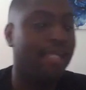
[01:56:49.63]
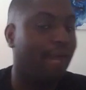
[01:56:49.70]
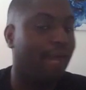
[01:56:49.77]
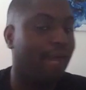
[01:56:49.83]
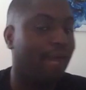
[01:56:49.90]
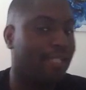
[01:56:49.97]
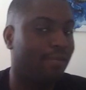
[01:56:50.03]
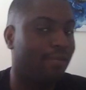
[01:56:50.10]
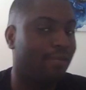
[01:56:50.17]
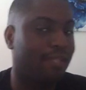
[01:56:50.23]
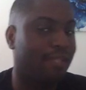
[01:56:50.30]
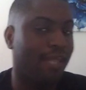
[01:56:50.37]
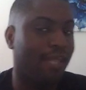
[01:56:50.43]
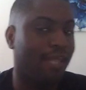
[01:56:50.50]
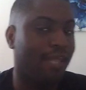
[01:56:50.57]
I was thinking
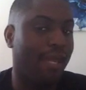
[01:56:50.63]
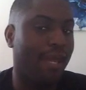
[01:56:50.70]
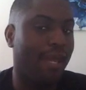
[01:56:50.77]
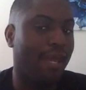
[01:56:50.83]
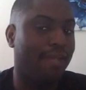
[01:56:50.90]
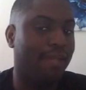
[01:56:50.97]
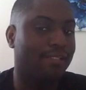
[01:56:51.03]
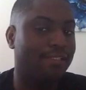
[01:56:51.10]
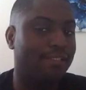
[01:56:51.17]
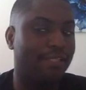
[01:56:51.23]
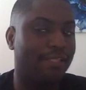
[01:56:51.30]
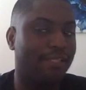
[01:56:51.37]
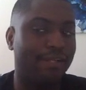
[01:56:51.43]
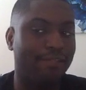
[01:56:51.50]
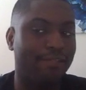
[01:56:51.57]
about that, and
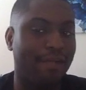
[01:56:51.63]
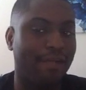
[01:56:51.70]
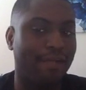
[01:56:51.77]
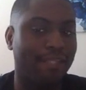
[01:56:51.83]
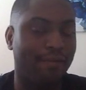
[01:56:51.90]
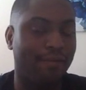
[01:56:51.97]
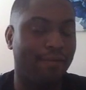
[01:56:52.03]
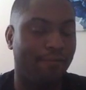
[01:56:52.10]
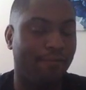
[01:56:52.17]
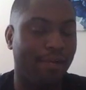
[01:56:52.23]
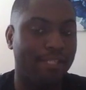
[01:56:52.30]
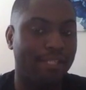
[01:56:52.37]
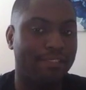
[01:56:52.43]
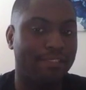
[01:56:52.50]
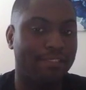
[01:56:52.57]
considering the fact that,
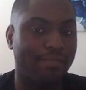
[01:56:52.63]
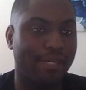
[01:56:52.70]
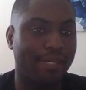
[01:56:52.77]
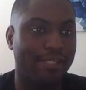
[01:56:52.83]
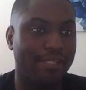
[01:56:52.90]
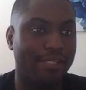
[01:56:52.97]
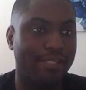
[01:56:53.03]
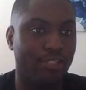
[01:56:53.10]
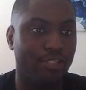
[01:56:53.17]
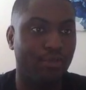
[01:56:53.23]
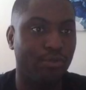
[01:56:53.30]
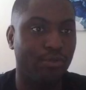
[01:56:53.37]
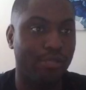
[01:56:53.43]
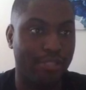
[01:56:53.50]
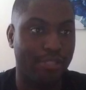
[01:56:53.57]
1, it's Dominion,
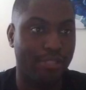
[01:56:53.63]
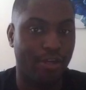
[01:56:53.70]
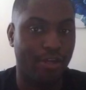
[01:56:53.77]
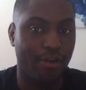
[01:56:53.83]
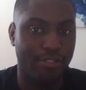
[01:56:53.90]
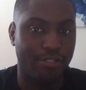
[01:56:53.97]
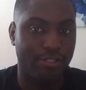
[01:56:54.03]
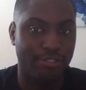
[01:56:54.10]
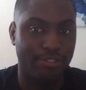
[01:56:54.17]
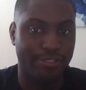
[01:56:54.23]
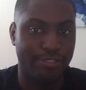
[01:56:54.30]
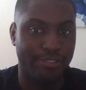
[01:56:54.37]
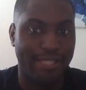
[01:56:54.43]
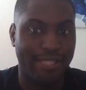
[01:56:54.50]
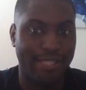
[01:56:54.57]
2, the card is
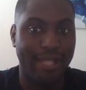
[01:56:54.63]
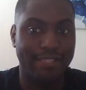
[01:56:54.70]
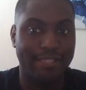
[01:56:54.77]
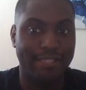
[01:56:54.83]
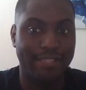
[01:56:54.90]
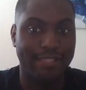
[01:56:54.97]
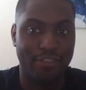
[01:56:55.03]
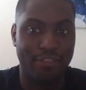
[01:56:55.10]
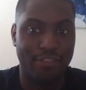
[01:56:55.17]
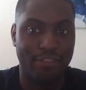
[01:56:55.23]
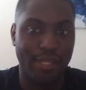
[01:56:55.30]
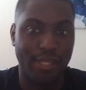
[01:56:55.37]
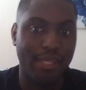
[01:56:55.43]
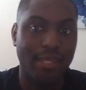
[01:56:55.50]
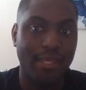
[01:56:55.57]
usually stacked, and
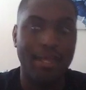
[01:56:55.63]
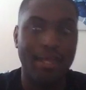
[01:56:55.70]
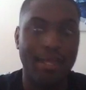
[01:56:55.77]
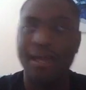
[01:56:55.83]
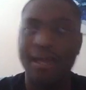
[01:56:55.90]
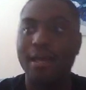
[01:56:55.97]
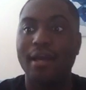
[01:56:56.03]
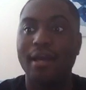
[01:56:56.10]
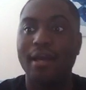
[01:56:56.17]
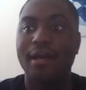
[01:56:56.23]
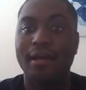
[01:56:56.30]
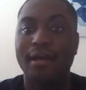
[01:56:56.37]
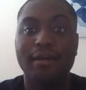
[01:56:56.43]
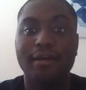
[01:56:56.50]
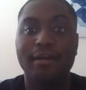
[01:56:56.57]
3,
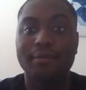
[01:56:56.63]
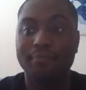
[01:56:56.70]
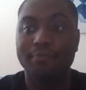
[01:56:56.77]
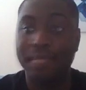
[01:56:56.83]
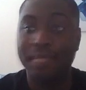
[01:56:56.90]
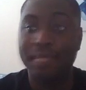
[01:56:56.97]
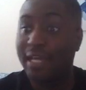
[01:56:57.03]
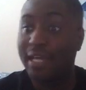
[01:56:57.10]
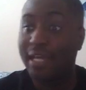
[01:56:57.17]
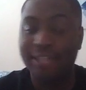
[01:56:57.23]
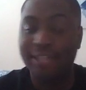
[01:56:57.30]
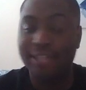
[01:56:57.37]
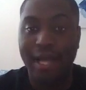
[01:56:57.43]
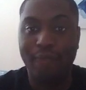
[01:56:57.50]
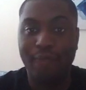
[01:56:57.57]
because
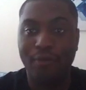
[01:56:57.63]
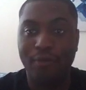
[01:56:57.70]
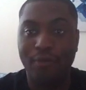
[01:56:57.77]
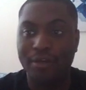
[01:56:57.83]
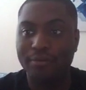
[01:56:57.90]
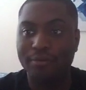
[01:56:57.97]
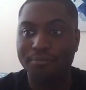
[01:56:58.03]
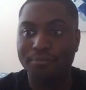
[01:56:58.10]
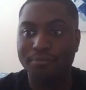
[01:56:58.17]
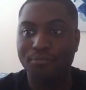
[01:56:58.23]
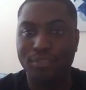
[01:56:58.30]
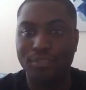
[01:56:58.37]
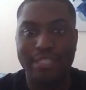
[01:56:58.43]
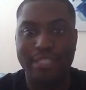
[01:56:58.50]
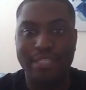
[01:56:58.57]
I want to
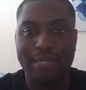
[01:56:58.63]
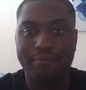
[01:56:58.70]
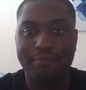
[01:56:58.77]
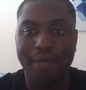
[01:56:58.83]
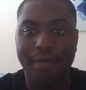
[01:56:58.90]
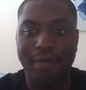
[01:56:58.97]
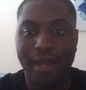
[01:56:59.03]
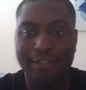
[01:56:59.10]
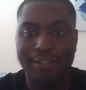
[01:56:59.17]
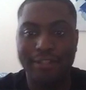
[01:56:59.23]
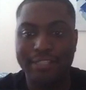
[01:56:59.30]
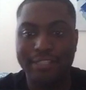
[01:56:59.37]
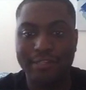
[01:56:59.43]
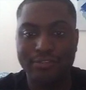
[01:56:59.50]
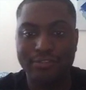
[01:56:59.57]
redeem
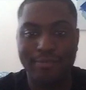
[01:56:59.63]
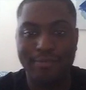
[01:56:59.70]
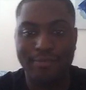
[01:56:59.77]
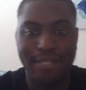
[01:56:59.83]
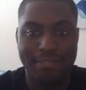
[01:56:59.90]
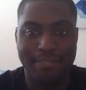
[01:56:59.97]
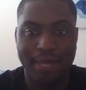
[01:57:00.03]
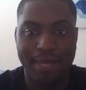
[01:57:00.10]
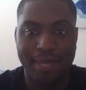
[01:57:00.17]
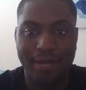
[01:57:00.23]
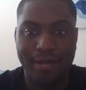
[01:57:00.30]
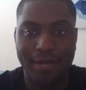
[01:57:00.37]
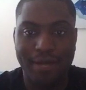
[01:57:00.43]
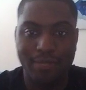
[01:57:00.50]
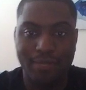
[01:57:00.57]
ourselves from that
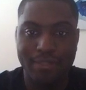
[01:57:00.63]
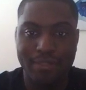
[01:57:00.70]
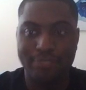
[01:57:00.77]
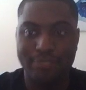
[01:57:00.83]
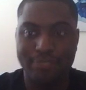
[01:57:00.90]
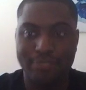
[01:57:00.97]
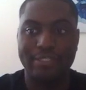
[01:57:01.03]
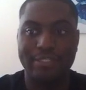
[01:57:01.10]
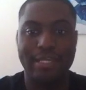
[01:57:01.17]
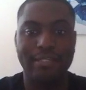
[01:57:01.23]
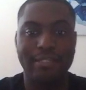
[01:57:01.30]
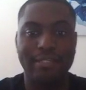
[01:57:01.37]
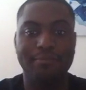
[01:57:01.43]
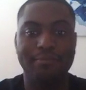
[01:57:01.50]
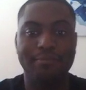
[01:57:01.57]
debacle that was Wrestle
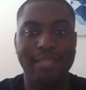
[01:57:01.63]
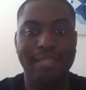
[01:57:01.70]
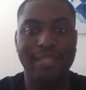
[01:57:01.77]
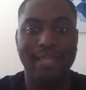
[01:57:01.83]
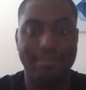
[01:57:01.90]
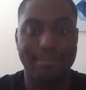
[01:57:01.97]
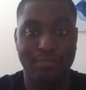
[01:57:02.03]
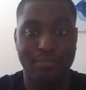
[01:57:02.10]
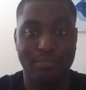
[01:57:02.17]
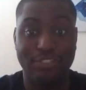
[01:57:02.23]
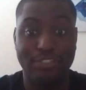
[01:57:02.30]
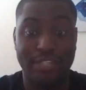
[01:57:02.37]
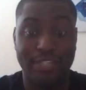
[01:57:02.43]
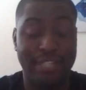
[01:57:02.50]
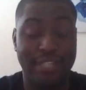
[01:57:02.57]
Kingdom. Not that
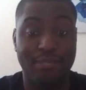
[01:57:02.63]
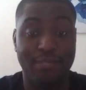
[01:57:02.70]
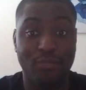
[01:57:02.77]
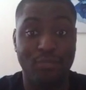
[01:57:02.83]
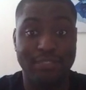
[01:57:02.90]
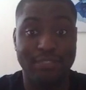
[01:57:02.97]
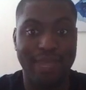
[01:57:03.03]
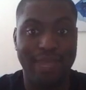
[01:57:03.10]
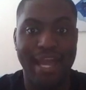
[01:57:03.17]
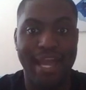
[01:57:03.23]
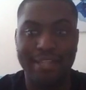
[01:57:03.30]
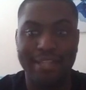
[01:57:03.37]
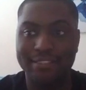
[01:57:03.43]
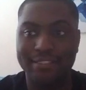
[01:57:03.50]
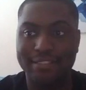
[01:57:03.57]
Wrestle Kingdom was bad,
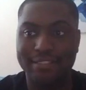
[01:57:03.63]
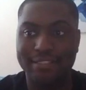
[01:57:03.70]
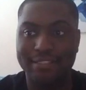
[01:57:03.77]
it's just